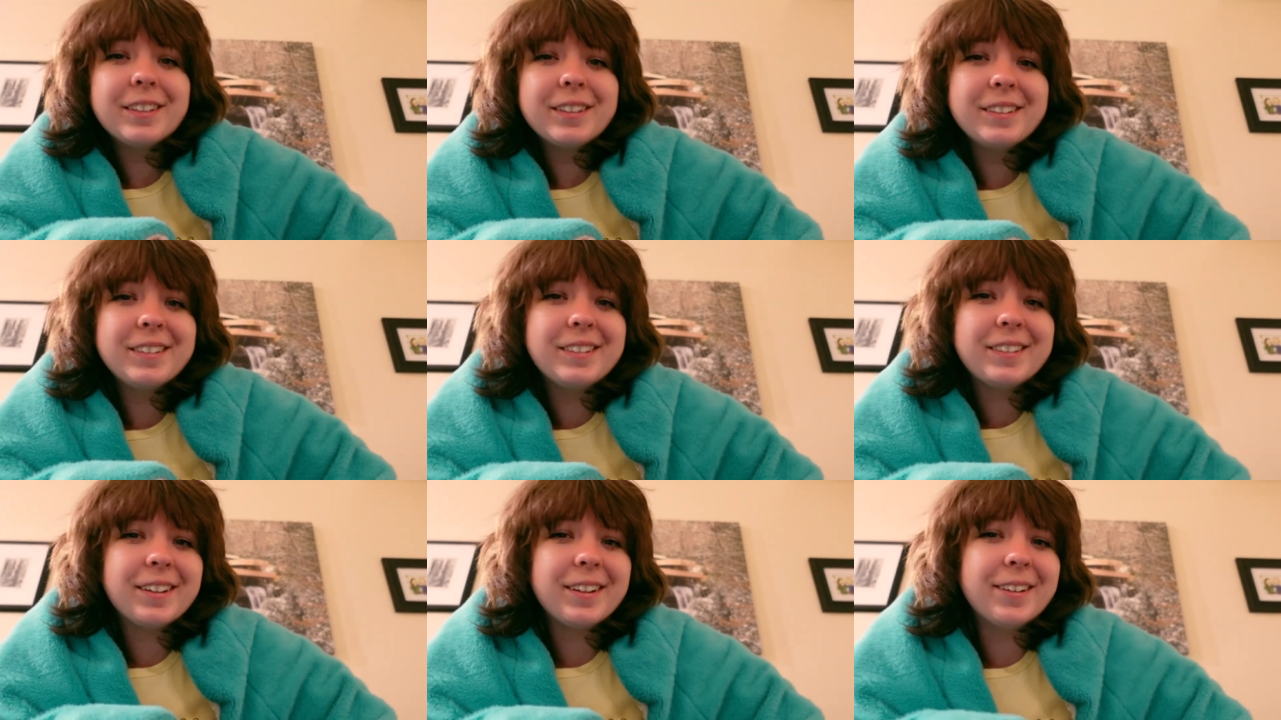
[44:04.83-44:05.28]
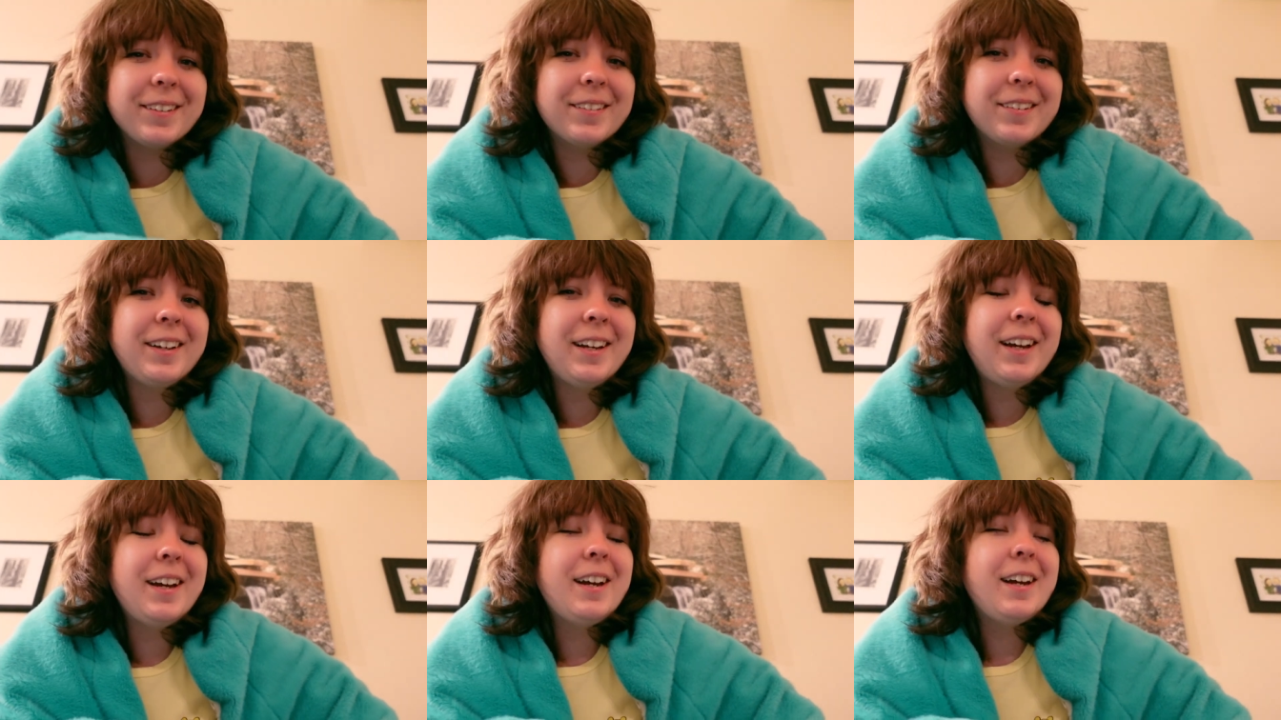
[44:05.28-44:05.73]
So
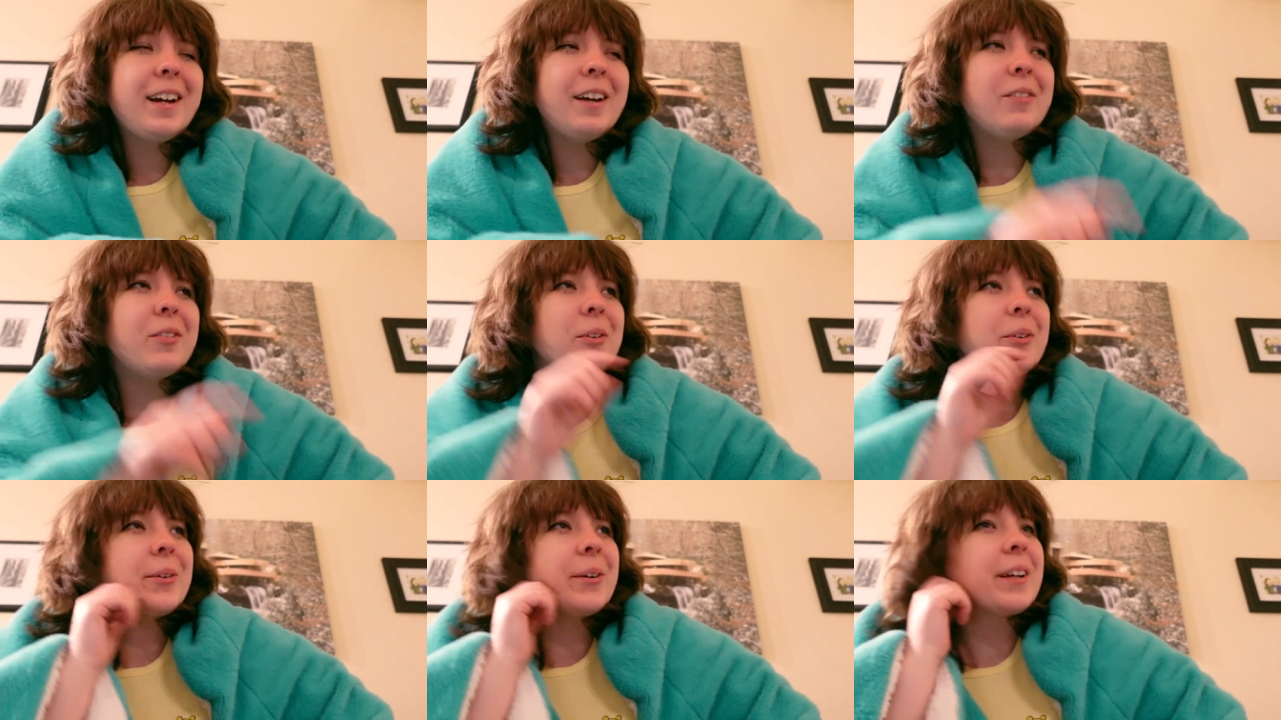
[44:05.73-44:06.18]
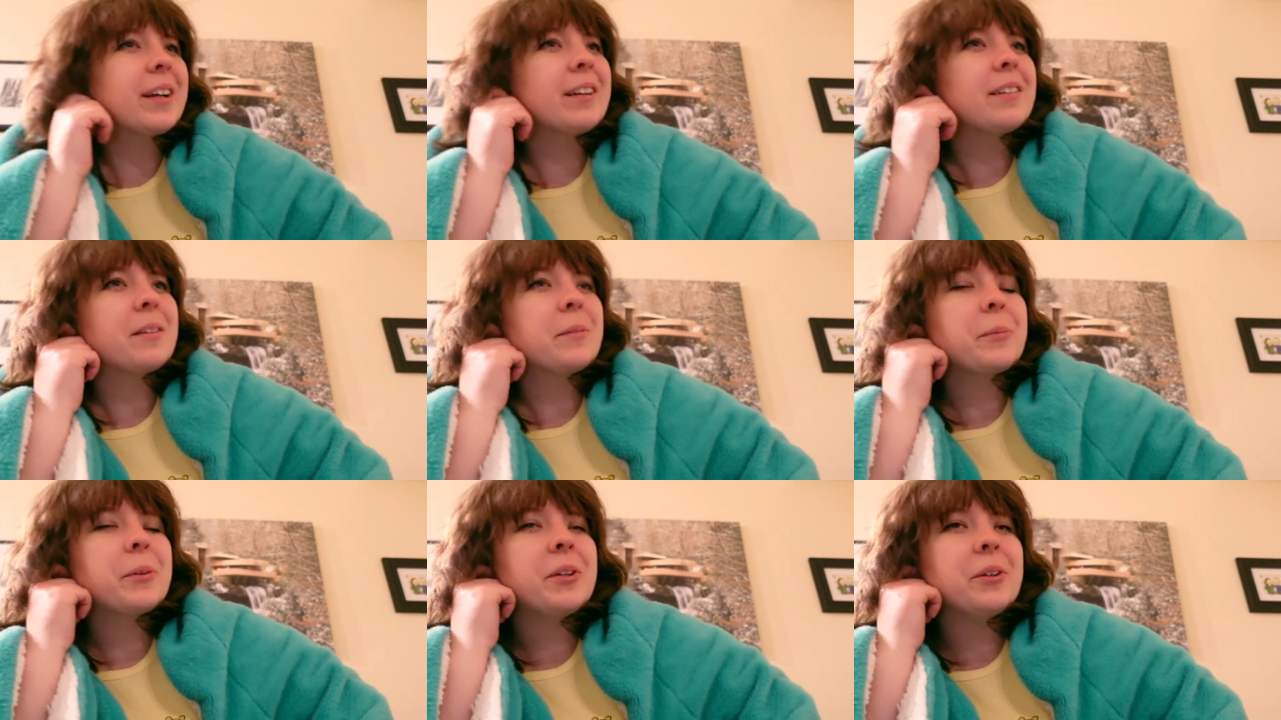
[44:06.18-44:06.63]
if you want to get
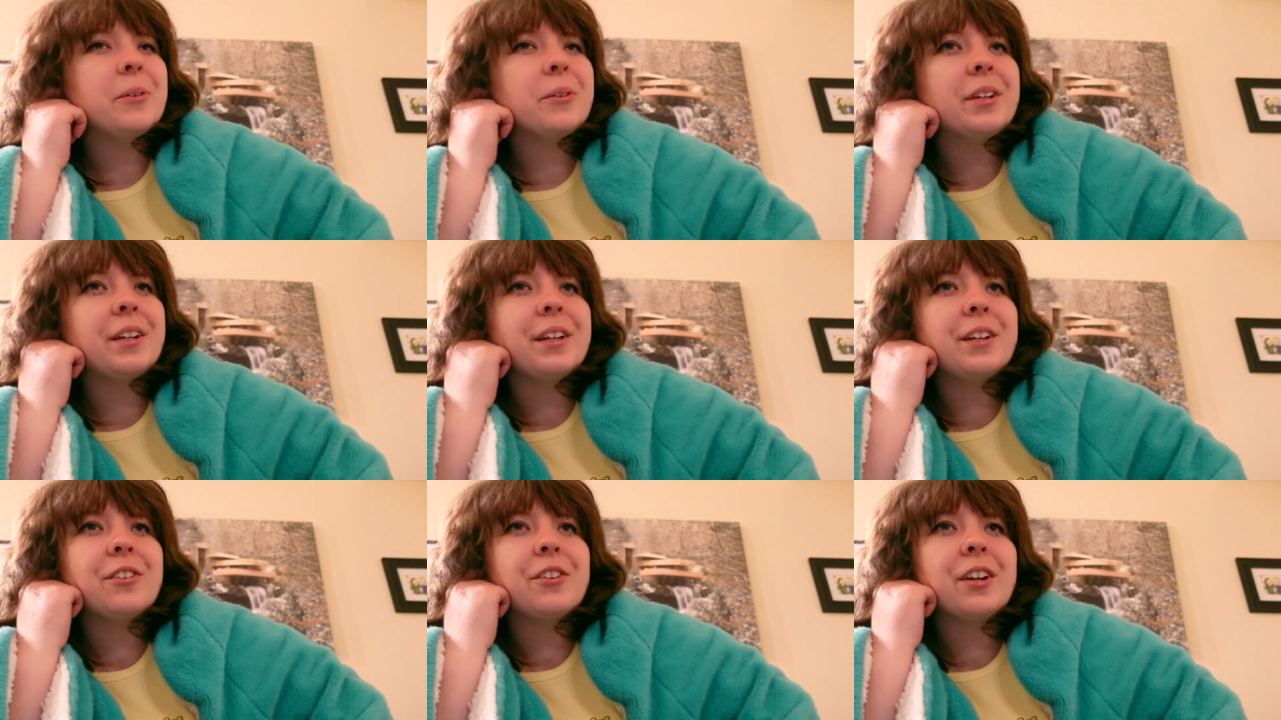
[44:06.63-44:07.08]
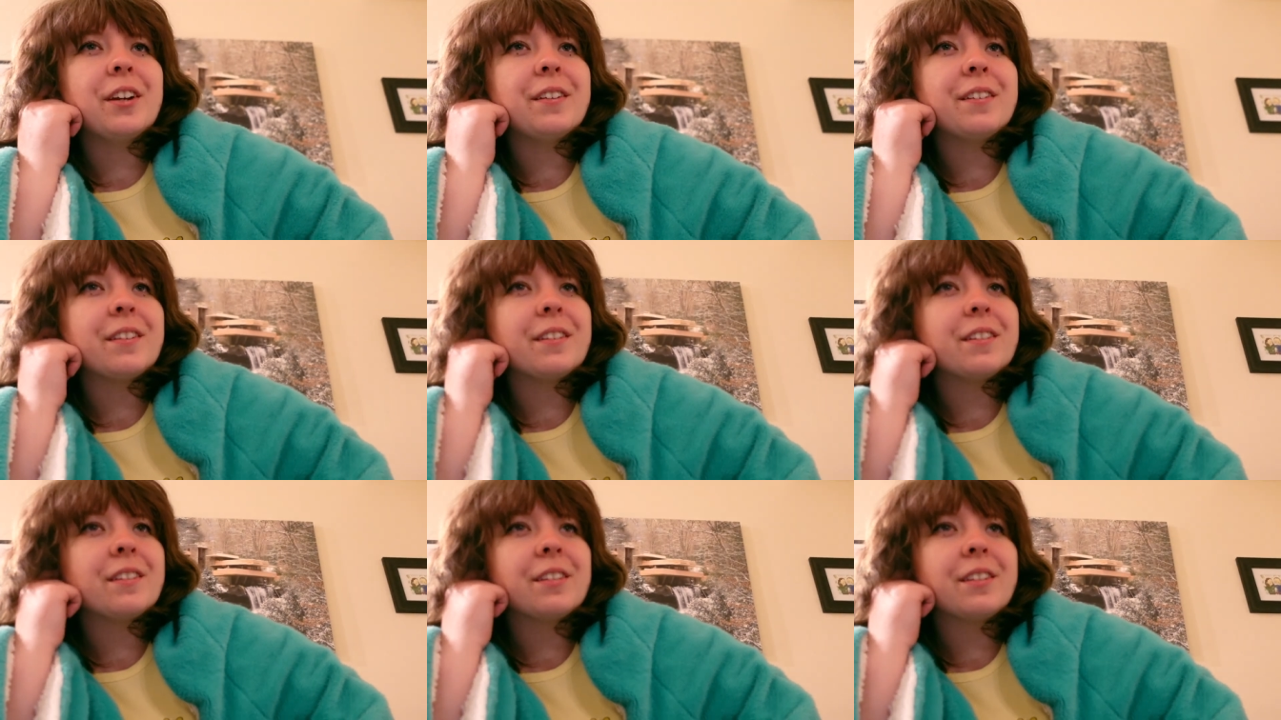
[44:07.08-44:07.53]
some cute
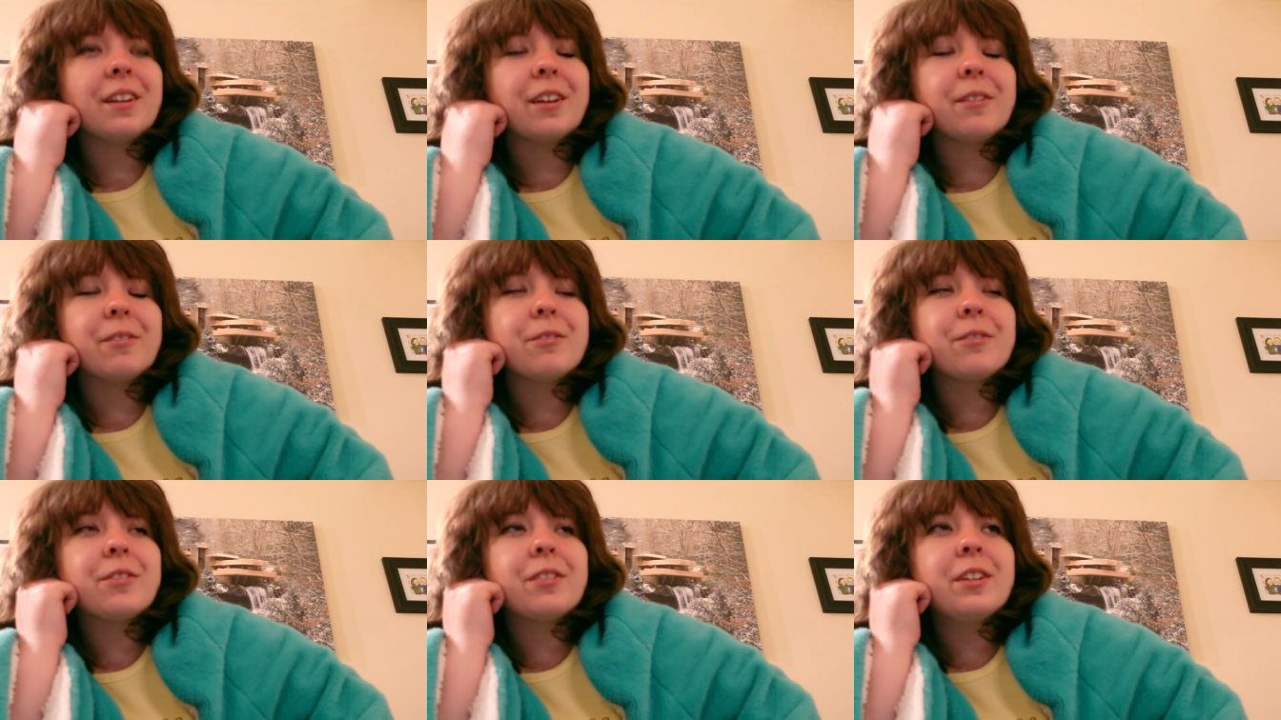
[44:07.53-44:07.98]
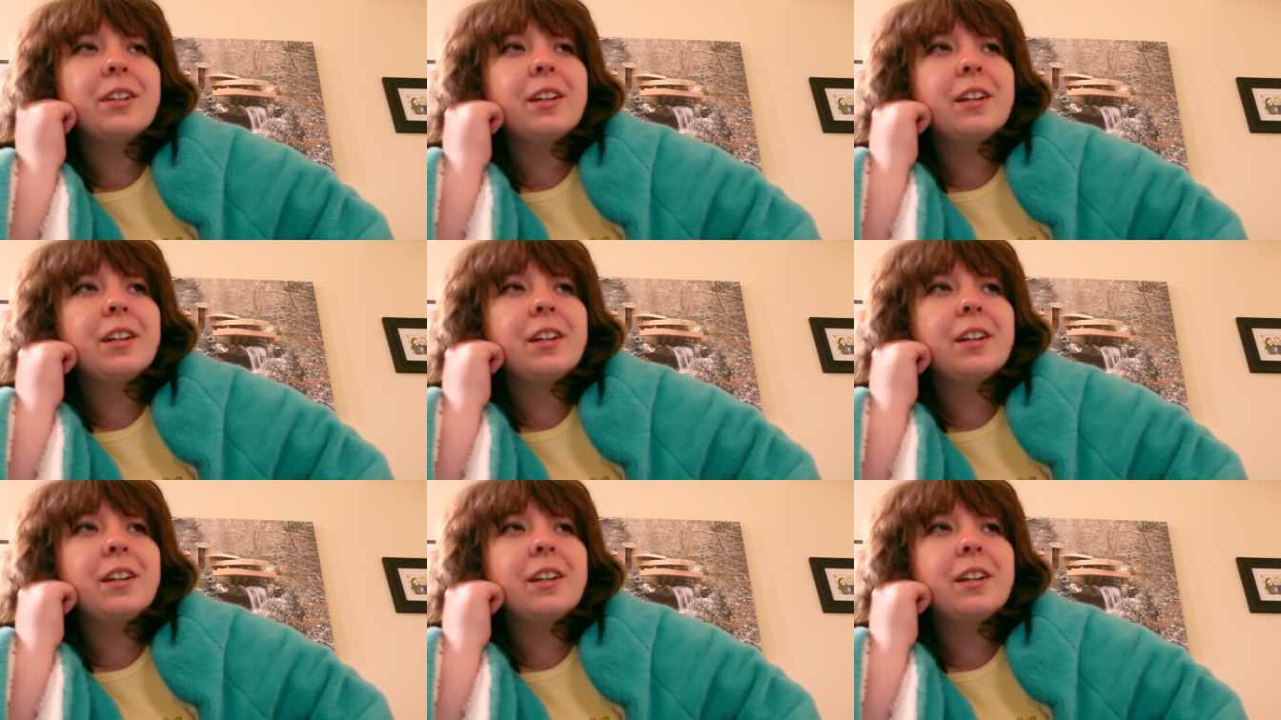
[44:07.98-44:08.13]
keychains and stuff,